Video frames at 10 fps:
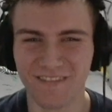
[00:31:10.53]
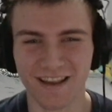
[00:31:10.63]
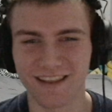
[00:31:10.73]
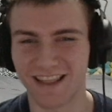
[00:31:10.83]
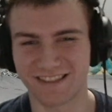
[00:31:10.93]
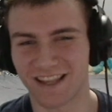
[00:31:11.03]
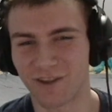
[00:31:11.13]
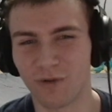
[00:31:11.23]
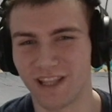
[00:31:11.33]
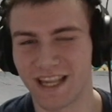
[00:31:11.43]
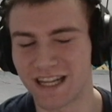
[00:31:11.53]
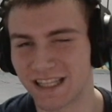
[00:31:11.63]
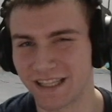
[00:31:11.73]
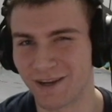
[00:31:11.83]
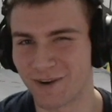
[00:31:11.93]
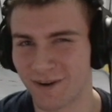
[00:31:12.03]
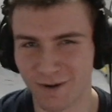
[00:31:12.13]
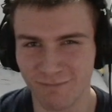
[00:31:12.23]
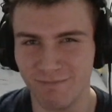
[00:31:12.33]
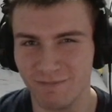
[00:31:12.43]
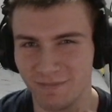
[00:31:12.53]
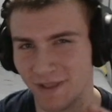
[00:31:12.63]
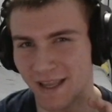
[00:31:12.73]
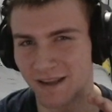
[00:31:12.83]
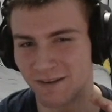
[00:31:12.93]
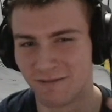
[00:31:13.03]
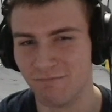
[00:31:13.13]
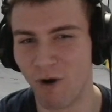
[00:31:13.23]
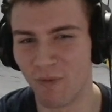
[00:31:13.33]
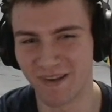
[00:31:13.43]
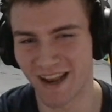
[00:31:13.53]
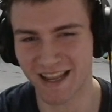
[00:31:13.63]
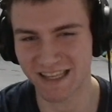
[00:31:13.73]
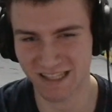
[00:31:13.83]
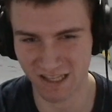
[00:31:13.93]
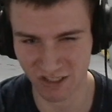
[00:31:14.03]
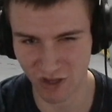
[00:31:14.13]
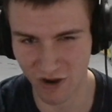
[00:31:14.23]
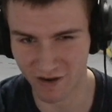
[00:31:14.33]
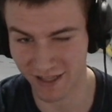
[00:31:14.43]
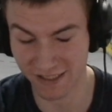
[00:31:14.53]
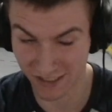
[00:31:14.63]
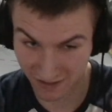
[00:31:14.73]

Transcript: That's like the only like clear like moment I guess in the song, at least